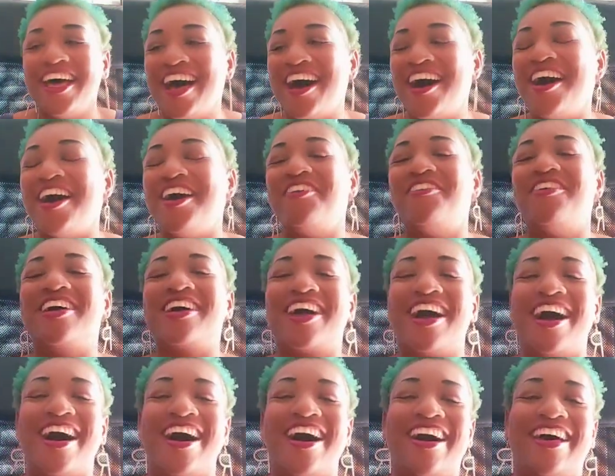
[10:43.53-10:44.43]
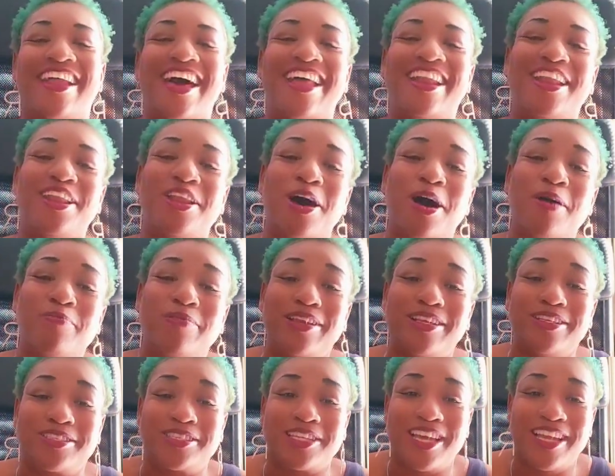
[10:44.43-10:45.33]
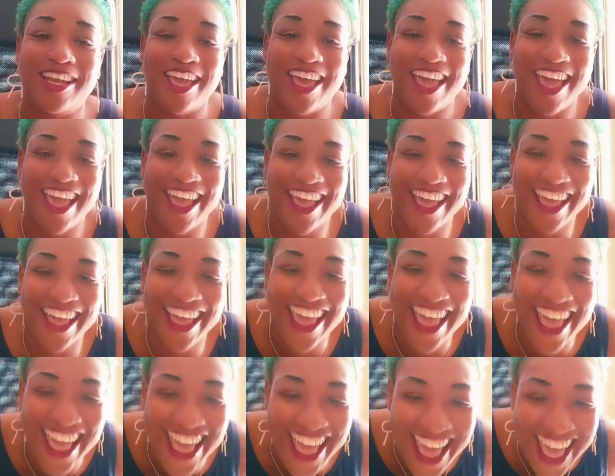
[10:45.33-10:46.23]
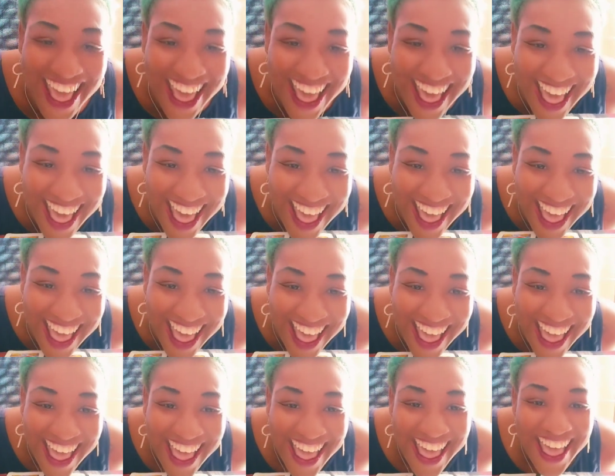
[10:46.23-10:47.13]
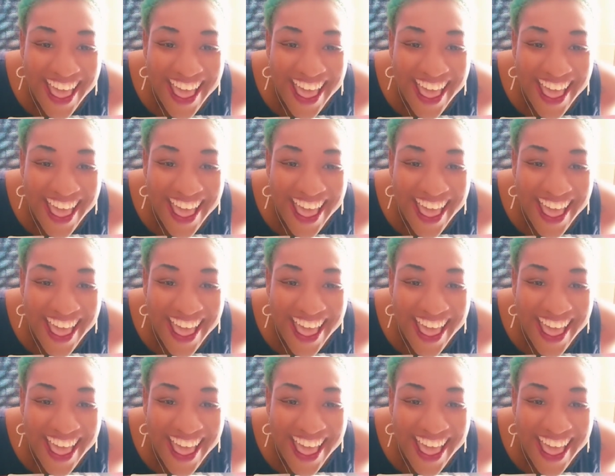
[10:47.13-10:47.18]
Oh my God, I did not mean to say that.